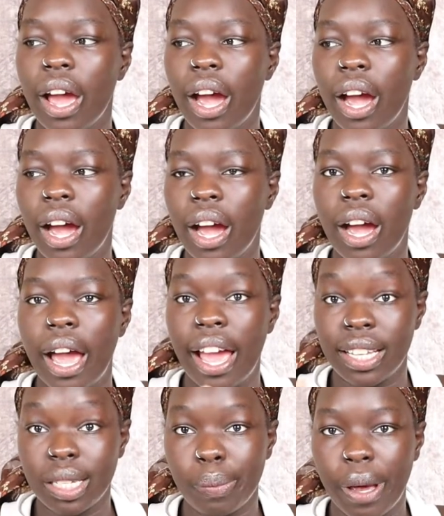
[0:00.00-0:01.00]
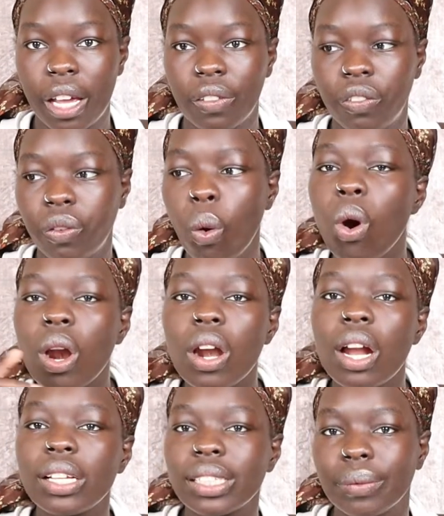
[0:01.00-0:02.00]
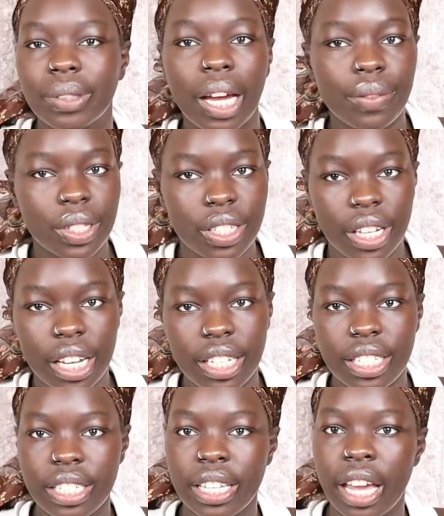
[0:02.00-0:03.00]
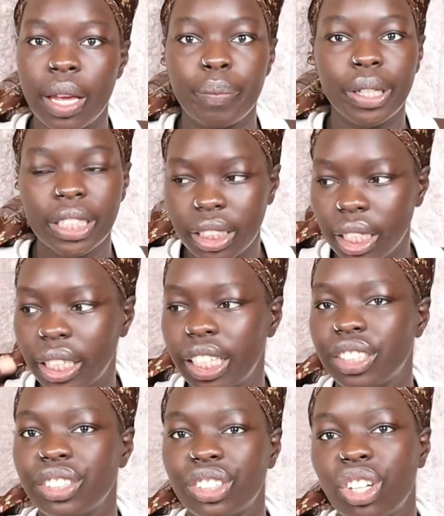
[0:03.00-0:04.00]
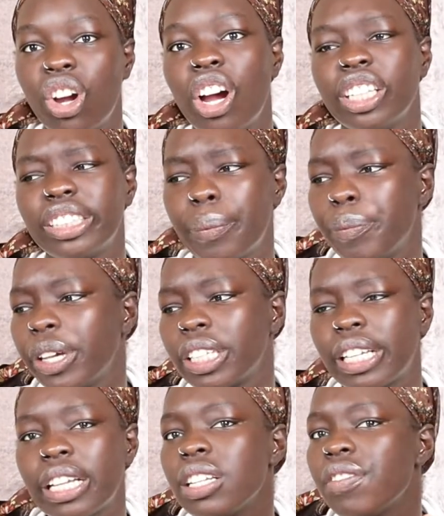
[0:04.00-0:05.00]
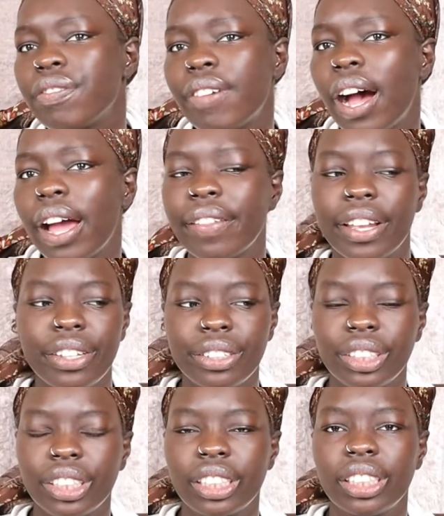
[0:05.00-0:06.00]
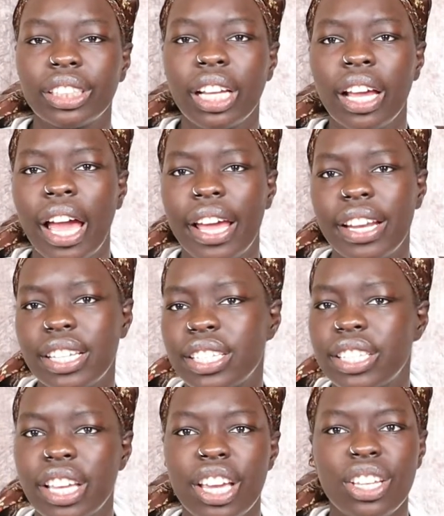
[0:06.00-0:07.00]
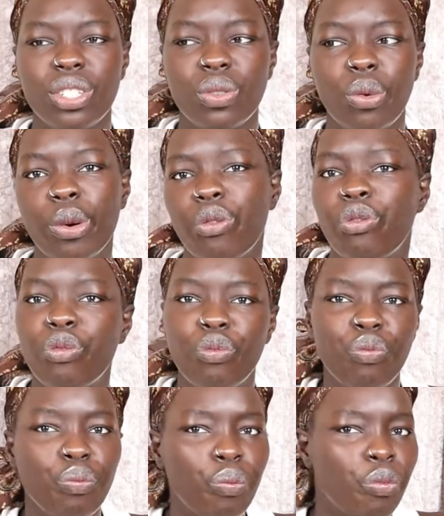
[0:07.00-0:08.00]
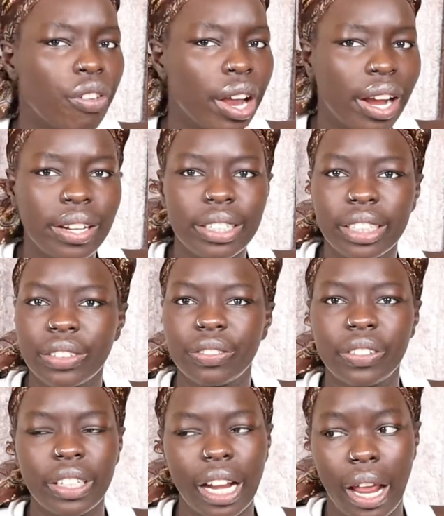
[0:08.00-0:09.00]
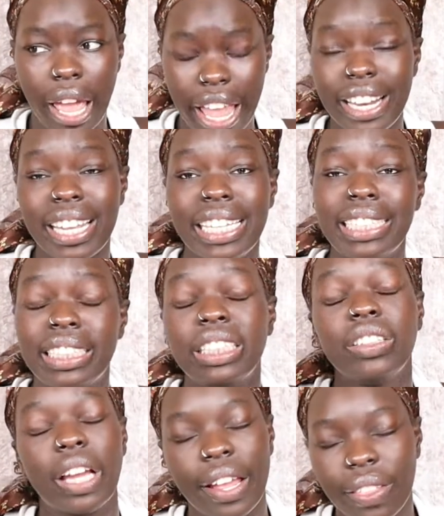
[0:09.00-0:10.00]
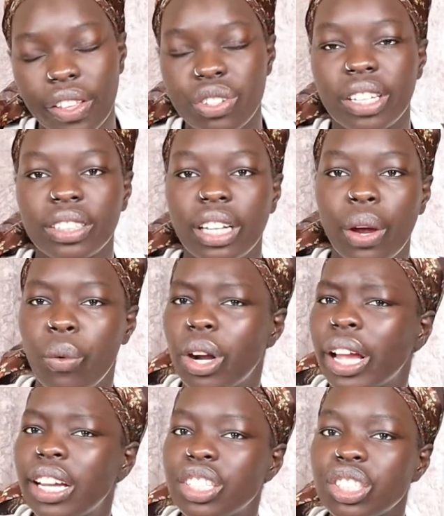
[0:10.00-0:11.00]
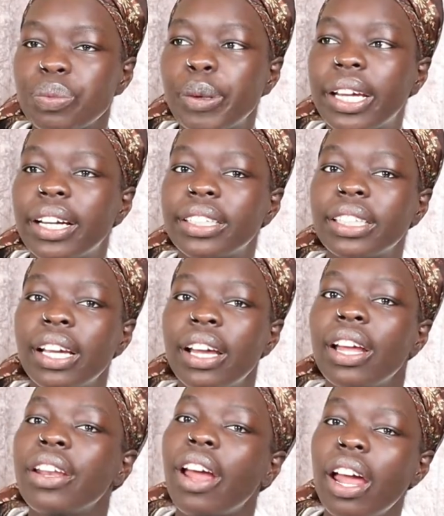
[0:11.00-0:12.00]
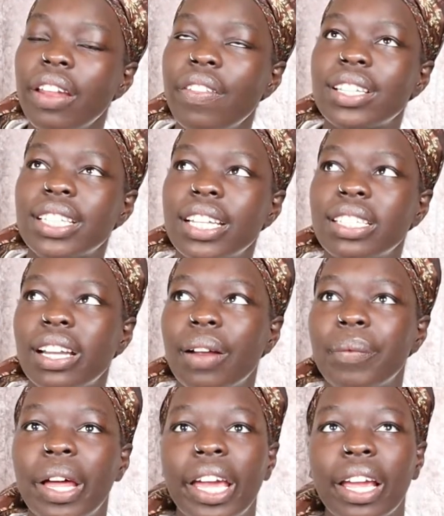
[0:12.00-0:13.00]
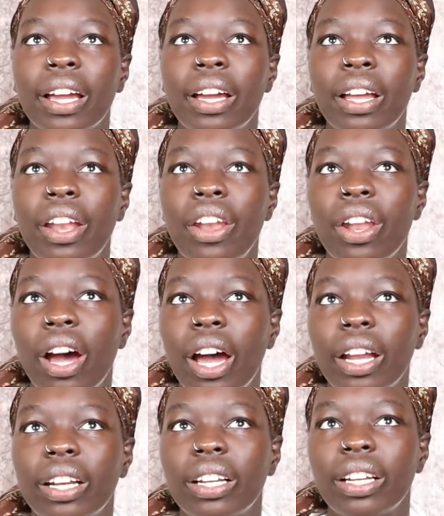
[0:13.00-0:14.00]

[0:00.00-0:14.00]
as band 4, sometimes as an HCA, but still like just the concept, because I didn't find that nurses and HCAs were very different in ED at the trust that I work at, just because, not in the sense that I'm like not